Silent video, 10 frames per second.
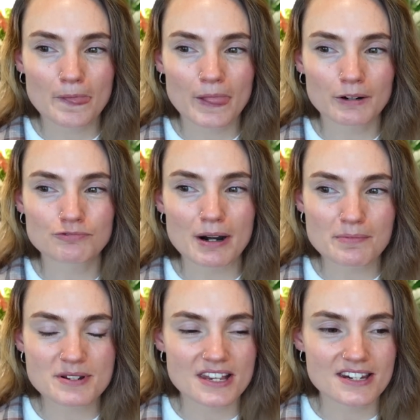
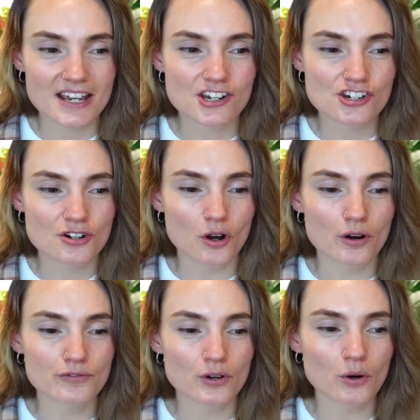representation
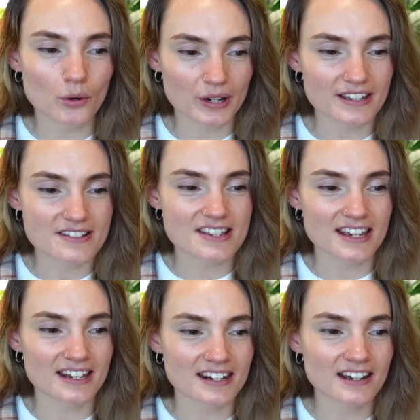of Hoyas
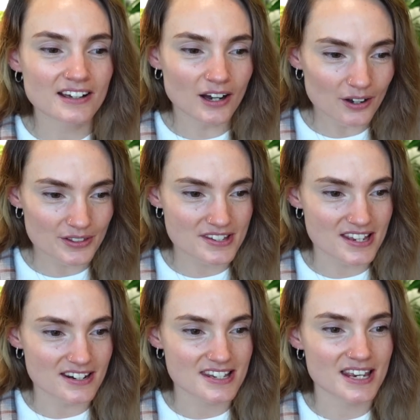in garden
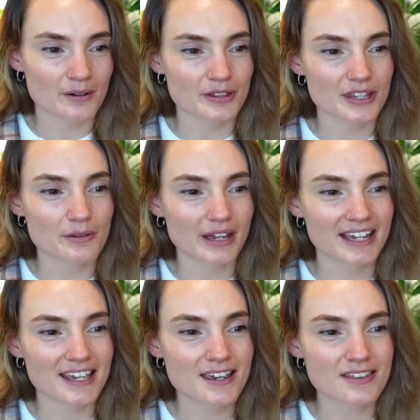centres here in the UK
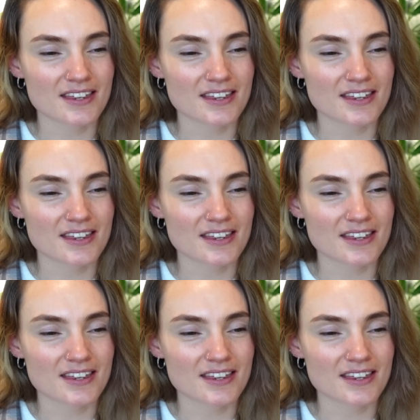either.